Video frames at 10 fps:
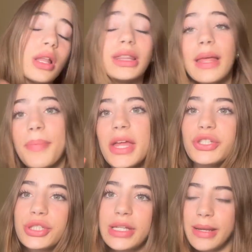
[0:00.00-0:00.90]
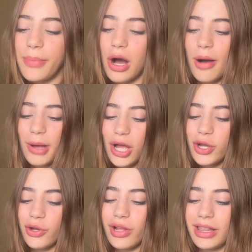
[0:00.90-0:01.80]
Lip and cheek balm.
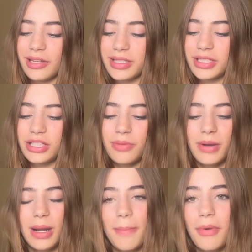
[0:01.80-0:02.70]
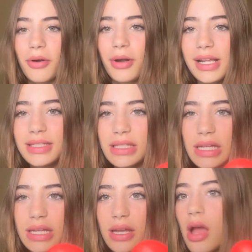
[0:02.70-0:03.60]
Oh, it looks super
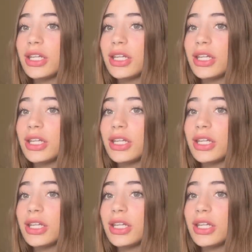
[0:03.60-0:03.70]
pretty.